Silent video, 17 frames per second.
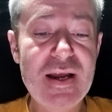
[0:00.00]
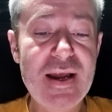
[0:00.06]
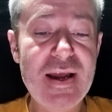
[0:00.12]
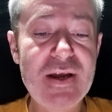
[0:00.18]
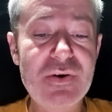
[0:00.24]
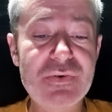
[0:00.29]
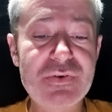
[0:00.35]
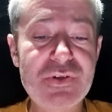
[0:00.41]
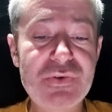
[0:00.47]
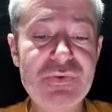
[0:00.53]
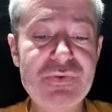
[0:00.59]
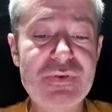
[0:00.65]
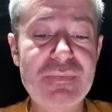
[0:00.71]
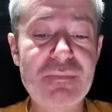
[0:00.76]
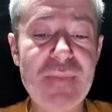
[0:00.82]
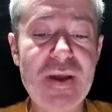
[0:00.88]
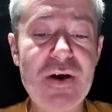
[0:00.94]
Hale
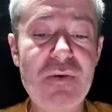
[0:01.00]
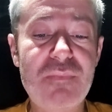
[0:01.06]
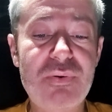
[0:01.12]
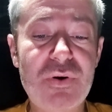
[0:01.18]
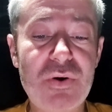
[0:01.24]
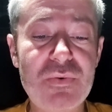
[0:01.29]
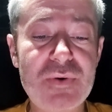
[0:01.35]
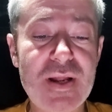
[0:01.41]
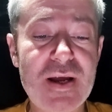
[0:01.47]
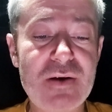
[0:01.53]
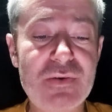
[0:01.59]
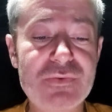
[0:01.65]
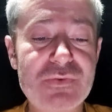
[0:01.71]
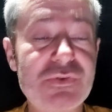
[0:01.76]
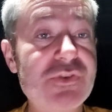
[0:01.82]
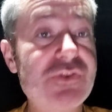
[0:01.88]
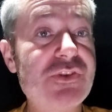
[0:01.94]
used male
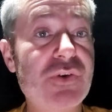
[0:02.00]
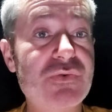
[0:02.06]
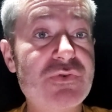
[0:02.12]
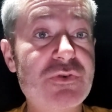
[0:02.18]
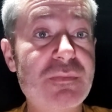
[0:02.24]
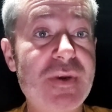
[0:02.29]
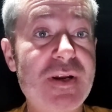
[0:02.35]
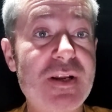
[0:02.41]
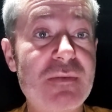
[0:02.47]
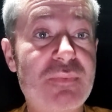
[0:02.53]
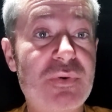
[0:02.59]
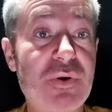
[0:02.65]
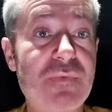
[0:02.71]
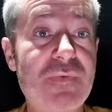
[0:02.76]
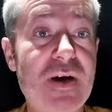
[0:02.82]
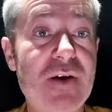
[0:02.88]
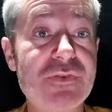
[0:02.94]
pronouns on the social media
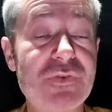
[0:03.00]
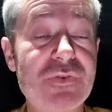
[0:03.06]
profile.